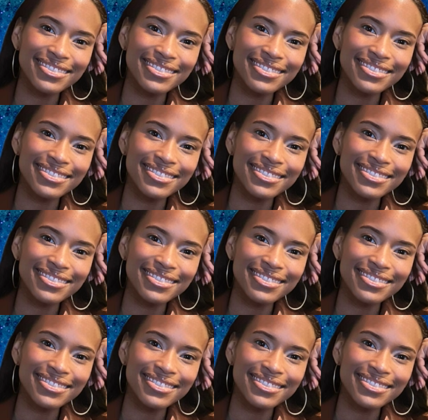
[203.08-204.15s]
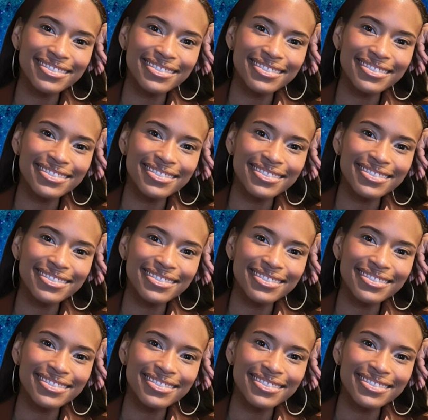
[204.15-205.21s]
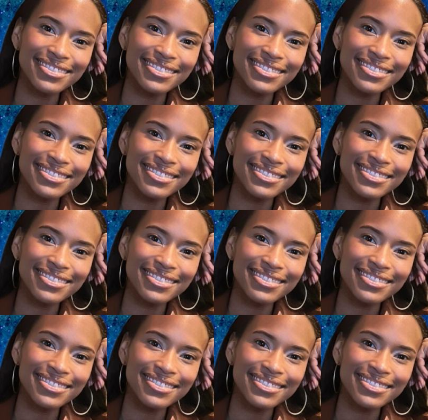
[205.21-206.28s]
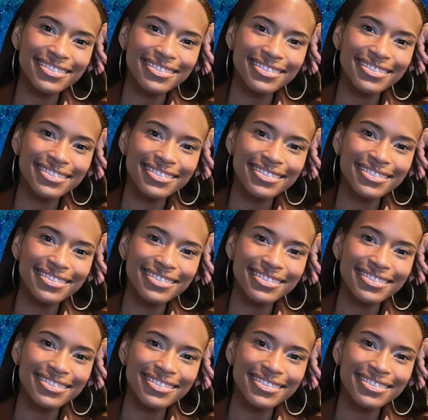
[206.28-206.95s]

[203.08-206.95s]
[no speech]